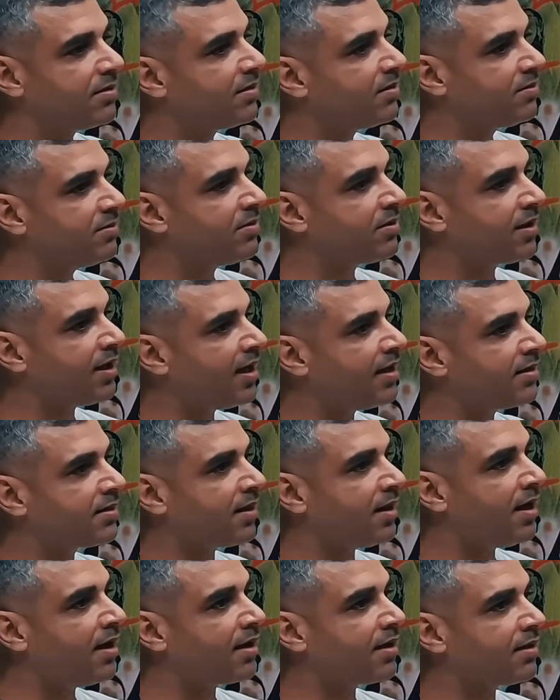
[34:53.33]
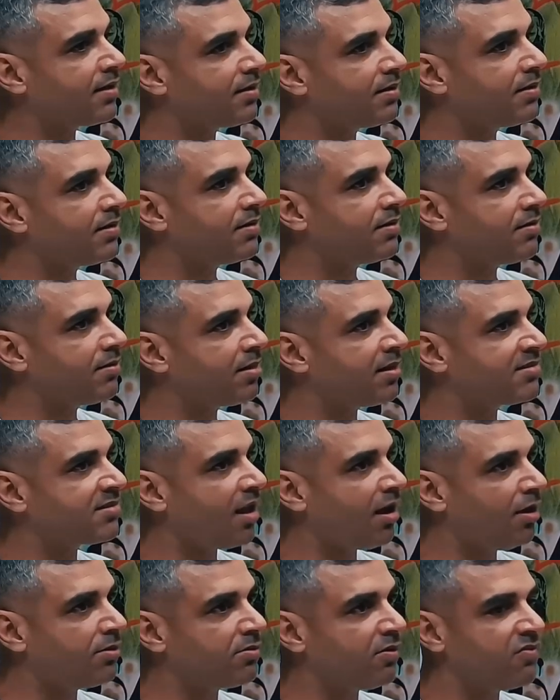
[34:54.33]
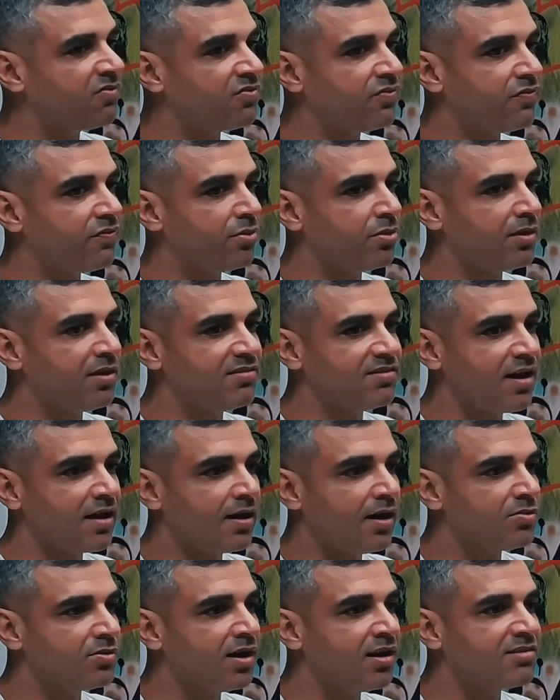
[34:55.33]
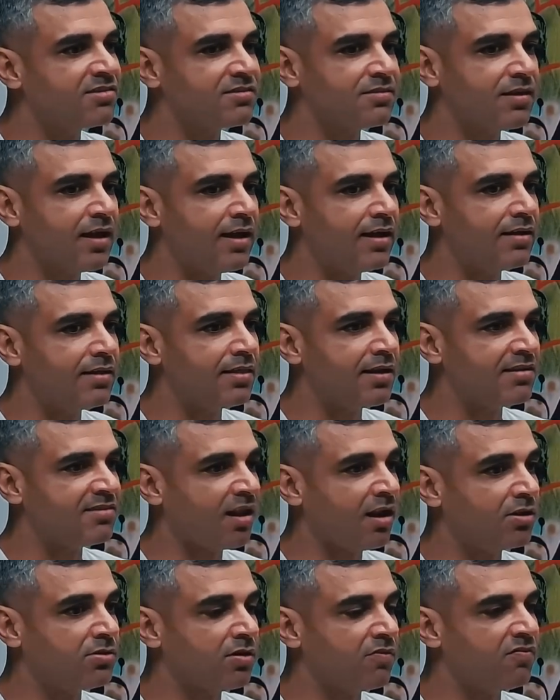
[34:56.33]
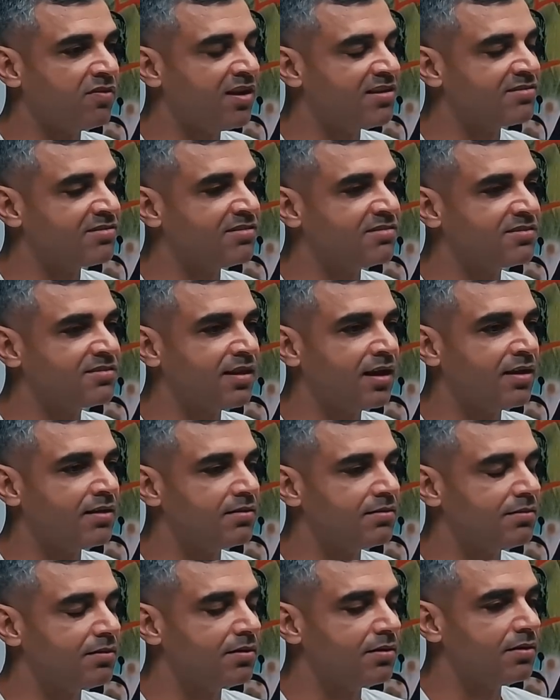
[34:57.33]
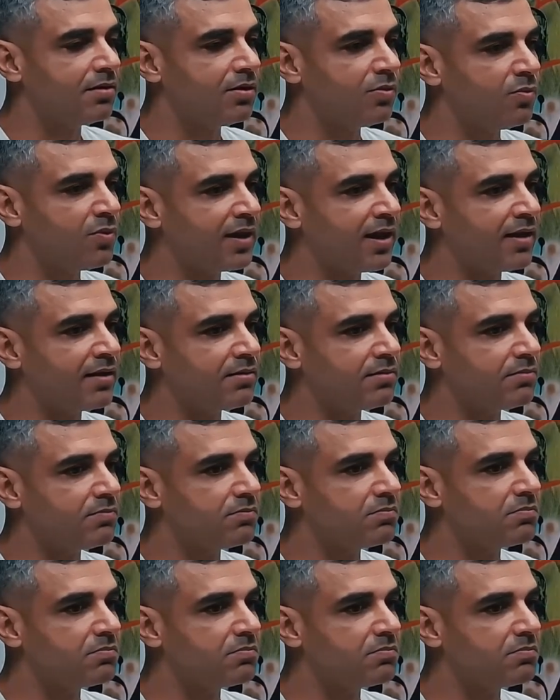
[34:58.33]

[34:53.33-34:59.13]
You can't, like, there's a lot of things around us that there's a lot of lessons that we can